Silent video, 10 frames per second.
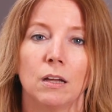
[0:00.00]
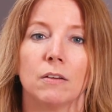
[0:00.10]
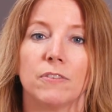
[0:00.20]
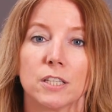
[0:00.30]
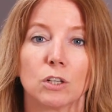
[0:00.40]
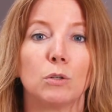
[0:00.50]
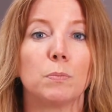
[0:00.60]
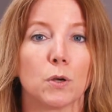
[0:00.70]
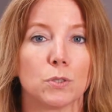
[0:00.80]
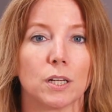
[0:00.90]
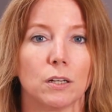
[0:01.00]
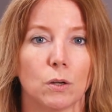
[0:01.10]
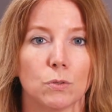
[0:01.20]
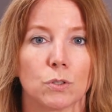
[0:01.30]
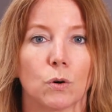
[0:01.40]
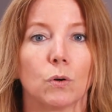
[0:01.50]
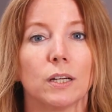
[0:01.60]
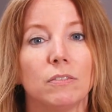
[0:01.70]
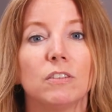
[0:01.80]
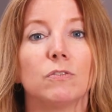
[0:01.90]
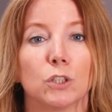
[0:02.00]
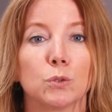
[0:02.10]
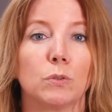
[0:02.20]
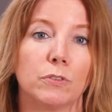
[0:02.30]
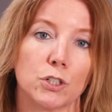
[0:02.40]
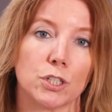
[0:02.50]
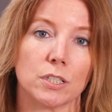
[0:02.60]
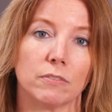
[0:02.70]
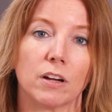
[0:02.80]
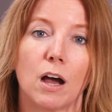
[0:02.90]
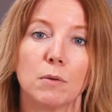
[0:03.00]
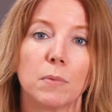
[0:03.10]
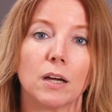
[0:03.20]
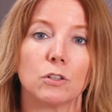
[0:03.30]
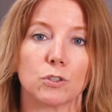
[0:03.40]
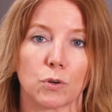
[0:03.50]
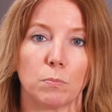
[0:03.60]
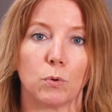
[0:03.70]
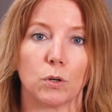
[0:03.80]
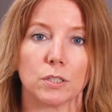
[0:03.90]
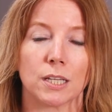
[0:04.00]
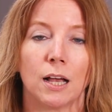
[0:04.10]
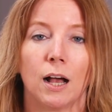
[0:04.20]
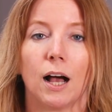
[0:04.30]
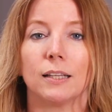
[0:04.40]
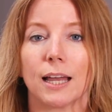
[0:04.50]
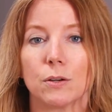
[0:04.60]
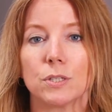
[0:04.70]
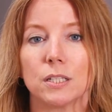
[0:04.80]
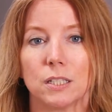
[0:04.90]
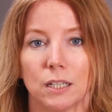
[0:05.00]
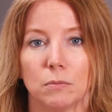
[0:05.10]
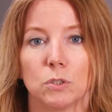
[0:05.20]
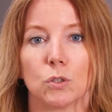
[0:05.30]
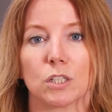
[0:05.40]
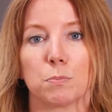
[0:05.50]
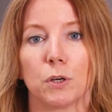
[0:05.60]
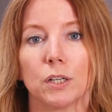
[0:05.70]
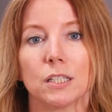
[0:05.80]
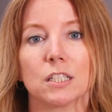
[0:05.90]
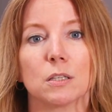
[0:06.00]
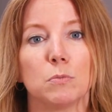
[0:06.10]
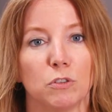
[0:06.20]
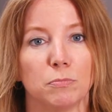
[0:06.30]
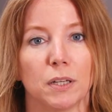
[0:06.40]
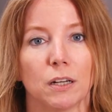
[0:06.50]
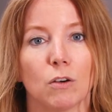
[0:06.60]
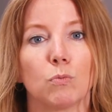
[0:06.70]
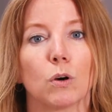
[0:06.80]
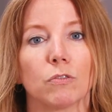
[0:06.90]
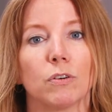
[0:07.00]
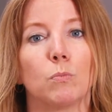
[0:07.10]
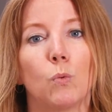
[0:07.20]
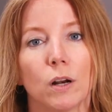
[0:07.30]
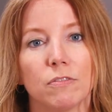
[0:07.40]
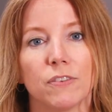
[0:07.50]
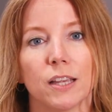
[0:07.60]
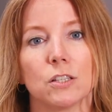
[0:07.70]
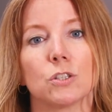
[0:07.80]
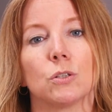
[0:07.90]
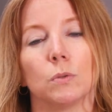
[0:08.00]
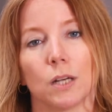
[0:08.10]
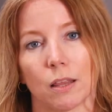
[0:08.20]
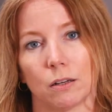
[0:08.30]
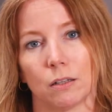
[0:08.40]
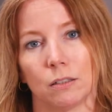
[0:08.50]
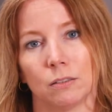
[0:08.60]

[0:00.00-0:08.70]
Physical post-it notes or even virtual versions of Kanban or Scrum boards allows the team to experience the movement of work from one phase to another.